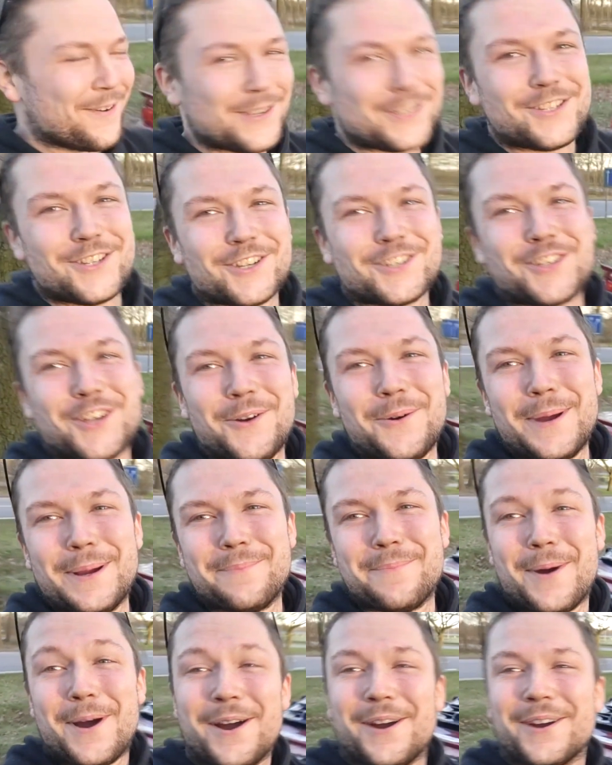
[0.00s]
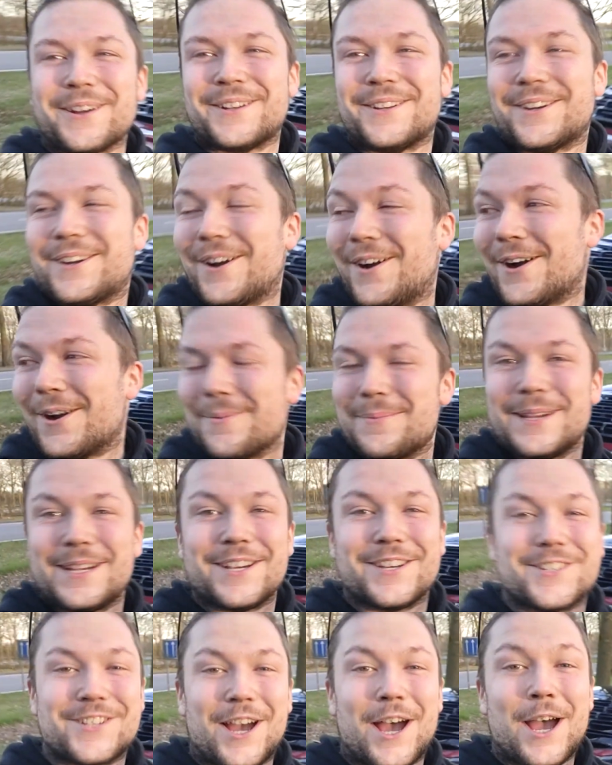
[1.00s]
was just showing Mark the car
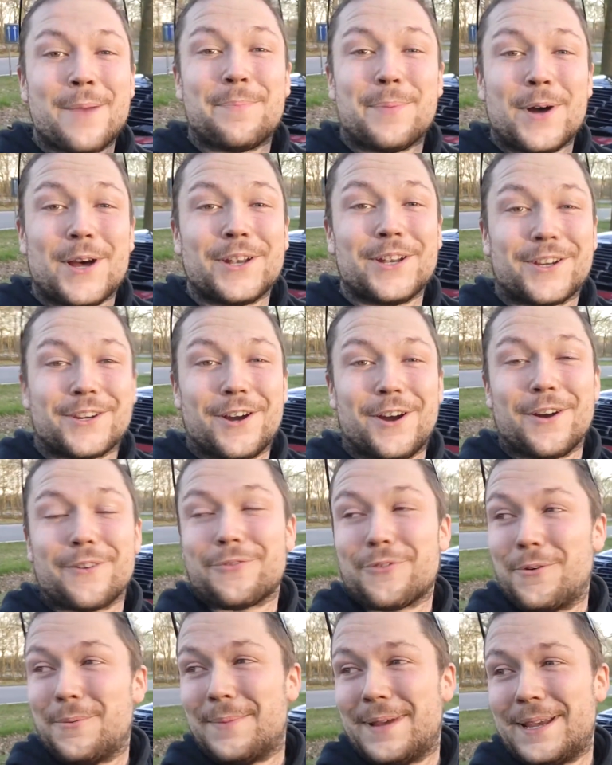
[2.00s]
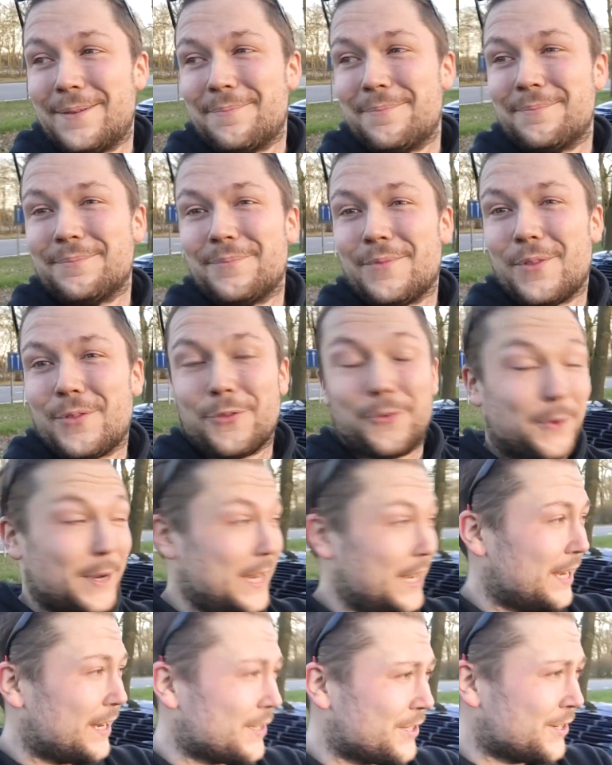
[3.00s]
because I bought the car from him
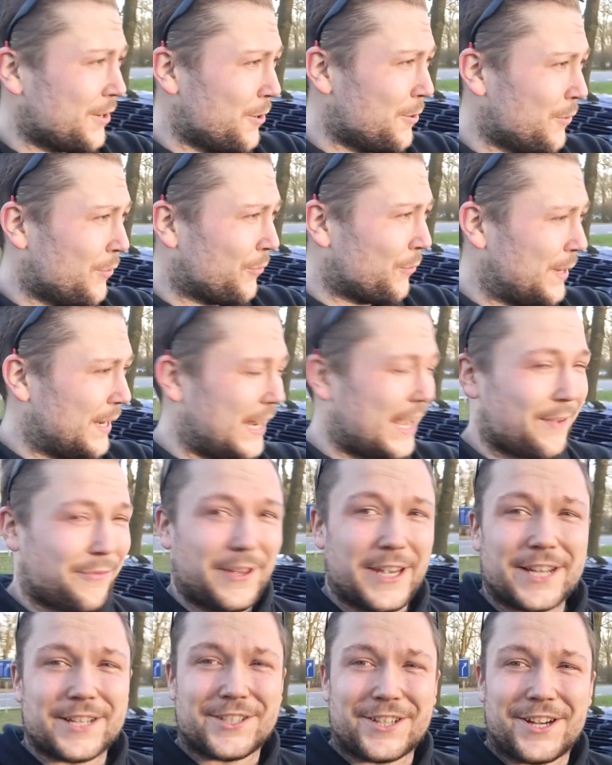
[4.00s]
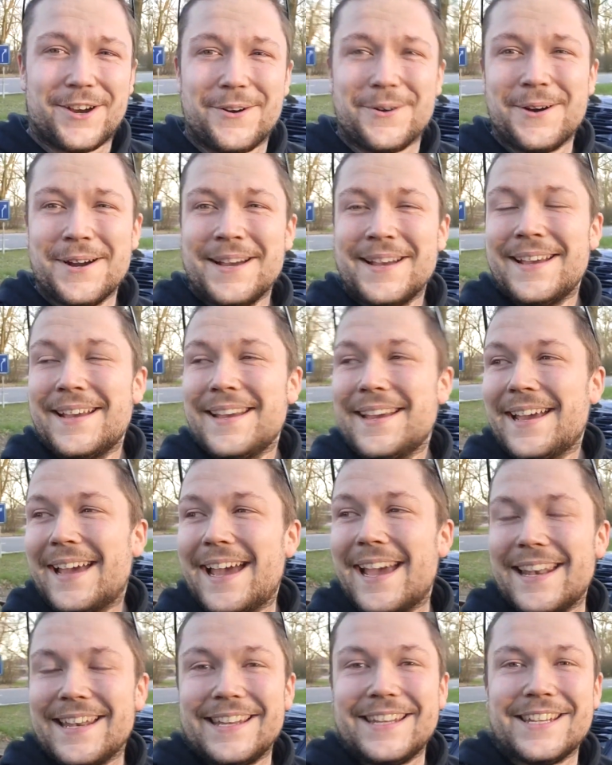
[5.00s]
three years ago, three and a half years ago,
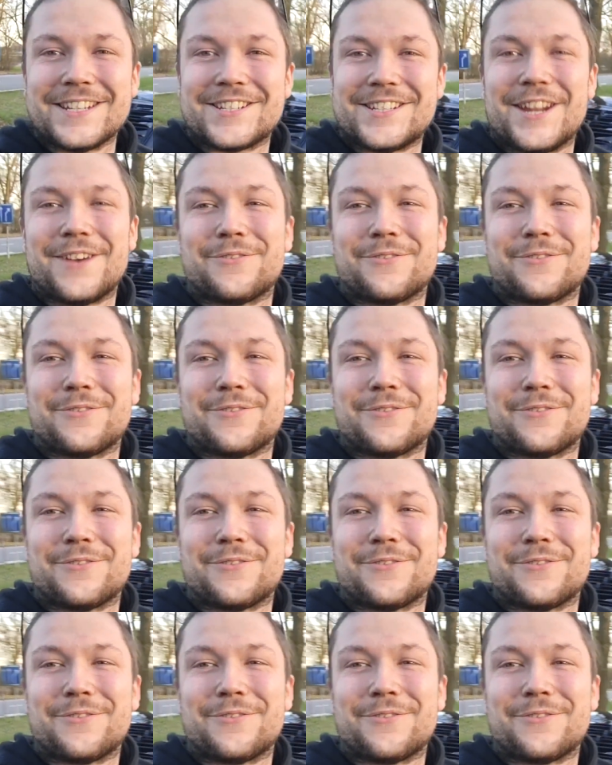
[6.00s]
and he has